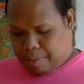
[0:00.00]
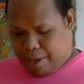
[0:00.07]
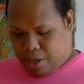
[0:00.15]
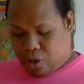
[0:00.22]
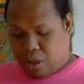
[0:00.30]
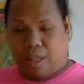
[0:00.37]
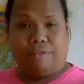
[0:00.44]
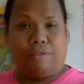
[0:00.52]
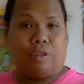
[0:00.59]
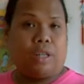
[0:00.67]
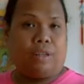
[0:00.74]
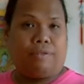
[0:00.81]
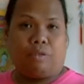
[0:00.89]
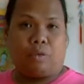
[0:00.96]
Especially if
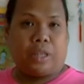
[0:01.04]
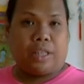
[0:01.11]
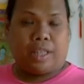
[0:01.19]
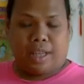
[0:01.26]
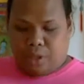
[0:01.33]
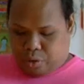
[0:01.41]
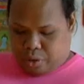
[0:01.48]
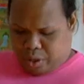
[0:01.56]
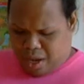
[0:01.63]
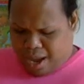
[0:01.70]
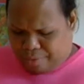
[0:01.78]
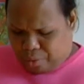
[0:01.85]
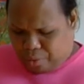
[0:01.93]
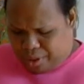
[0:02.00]
you're in a foreign country,
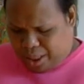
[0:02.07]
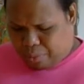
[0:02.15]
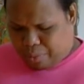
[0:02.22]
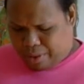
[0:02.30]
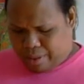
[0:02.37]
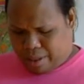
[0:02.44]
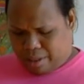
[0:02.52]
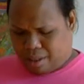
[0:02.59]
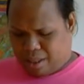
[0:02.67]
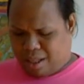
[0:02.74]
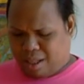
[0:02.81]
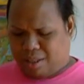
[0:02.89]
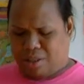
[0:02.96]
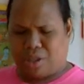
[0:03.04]
you have to deal with their
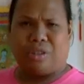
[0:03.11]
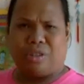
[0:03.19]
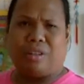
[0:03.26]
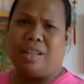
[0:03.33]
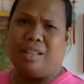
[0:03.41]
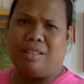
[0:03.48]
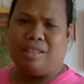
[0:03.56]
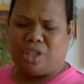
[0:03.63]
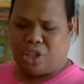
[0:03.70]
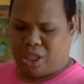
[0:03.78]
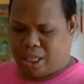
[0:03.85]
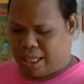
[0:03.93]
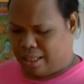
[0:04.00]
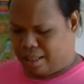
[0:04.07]
culture and
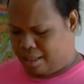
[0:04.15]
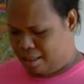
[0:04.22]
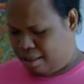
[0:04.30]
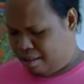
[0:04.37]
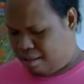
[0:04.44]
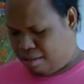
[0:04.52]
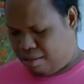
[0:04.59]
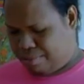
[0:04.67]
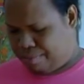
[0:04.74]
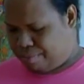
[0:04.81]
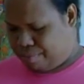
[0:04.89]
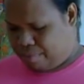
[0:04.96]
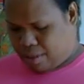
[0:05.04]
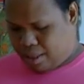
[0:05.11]
shit, you
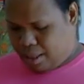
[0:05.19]
know.